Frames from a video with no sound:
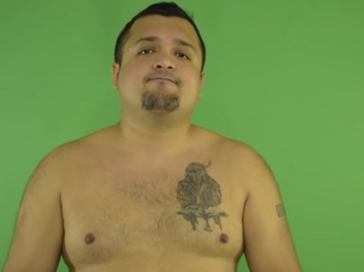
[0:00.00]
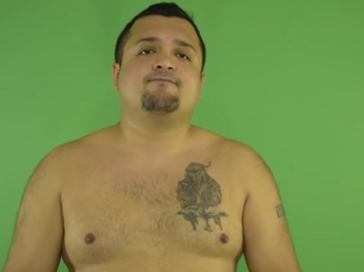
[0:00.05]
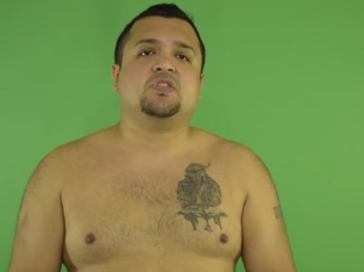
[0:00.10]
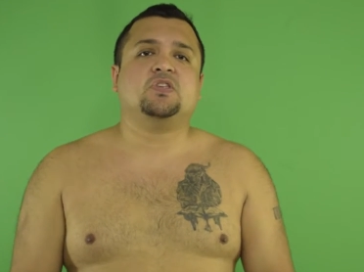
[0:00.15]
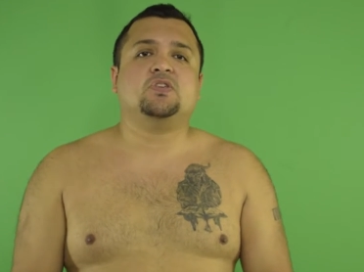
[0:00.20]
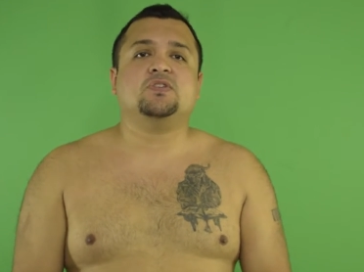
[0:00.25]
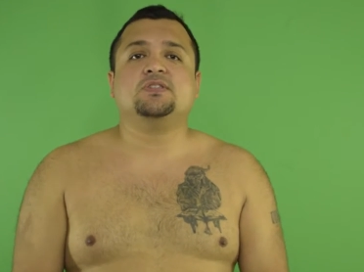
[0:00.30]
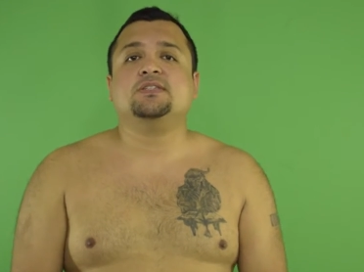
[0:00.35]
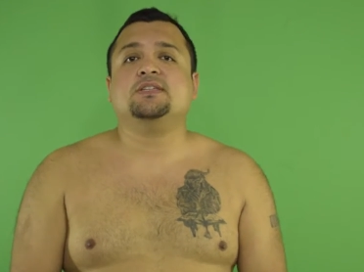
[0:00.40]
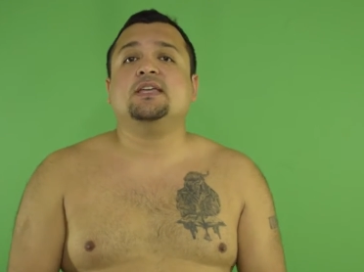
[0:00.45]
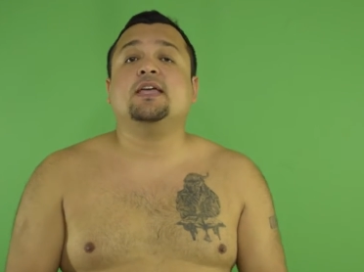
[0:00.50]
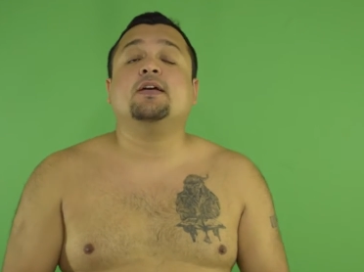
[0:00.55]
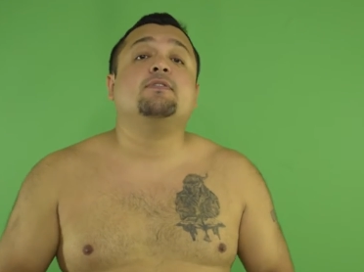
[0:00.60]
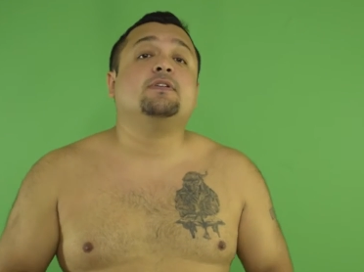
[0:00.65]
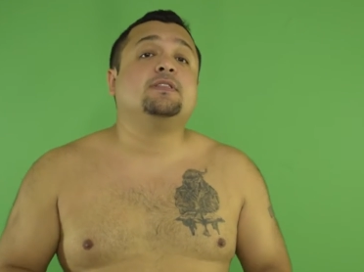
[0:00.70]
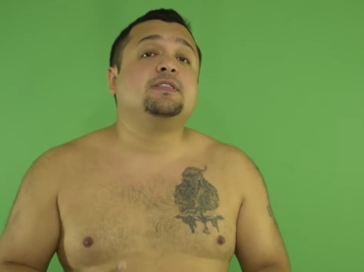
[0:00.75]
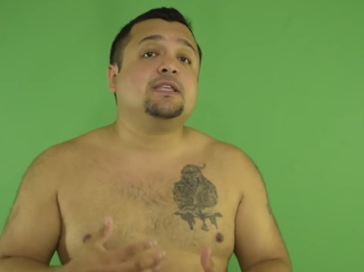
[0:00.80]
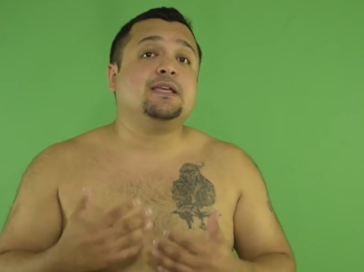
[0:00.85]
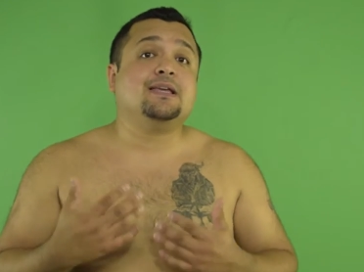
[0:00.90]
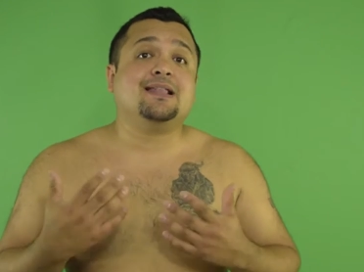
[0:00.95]
You see
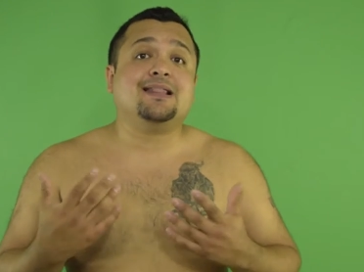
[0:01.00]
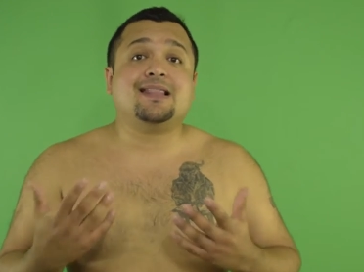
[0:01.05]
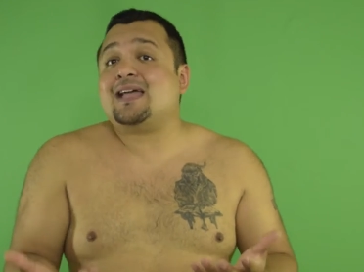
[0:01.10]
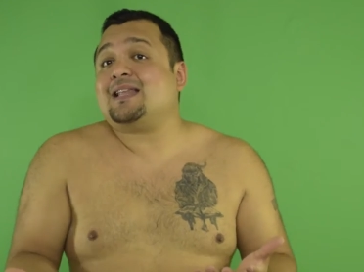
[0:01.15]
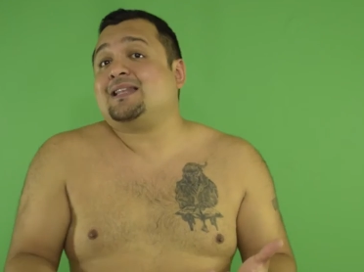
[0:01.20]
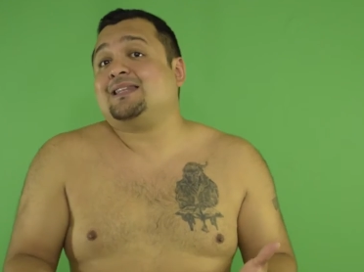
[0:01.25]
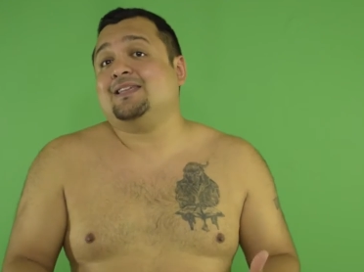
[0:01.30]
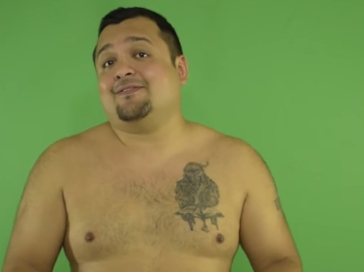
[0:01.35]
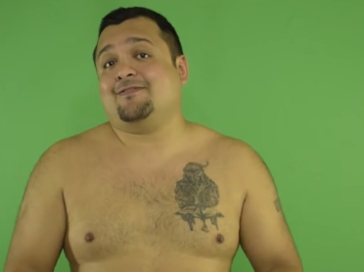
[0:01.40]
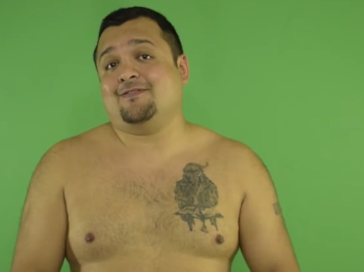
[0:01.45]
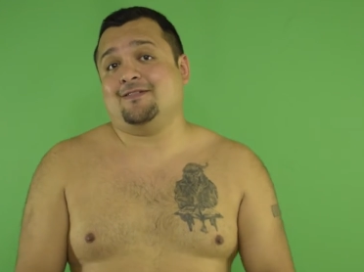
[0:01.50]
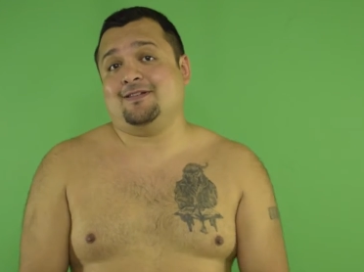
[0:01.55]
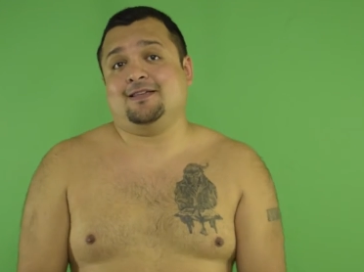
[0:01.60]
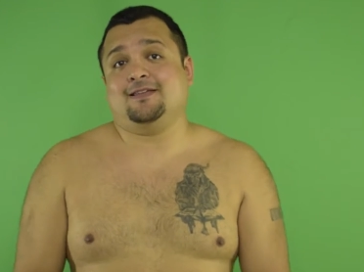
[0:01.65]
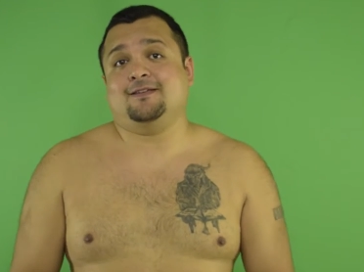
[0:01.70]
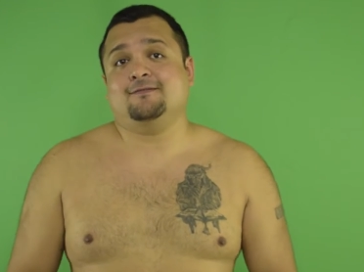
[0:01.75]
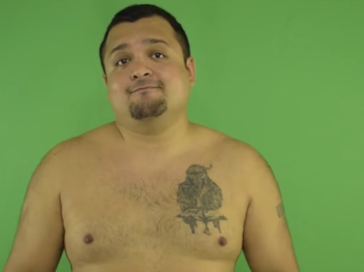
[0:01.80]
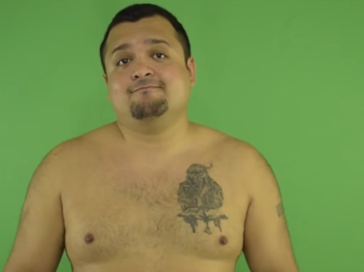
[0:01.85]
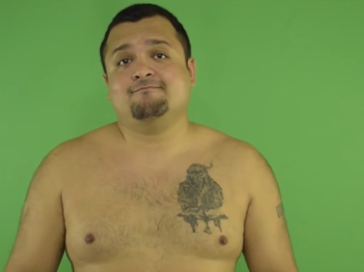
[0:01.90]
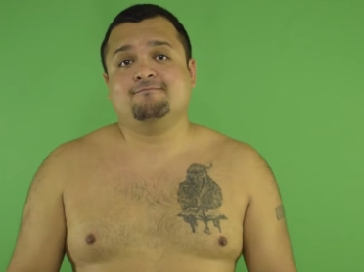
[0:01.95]
everything a lot
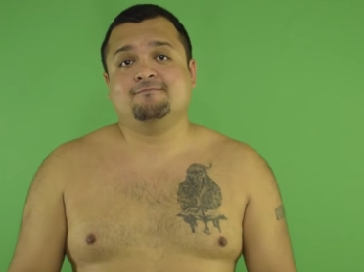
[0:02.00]
differently.